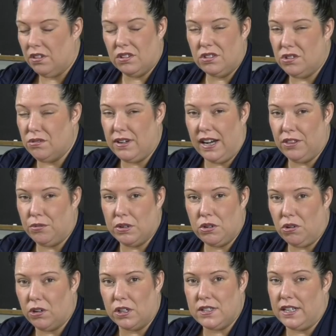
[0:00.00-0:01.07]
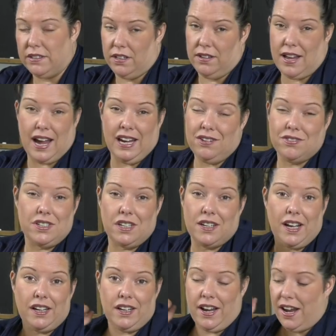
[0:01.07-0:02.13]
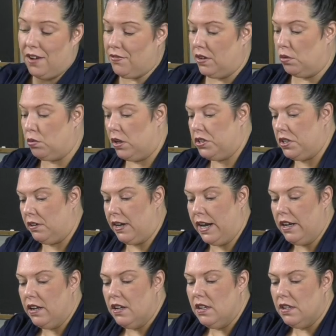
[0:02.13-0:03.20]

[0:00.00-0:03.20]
do 9 3/4. I even did 9 1/2 and it worked, all right?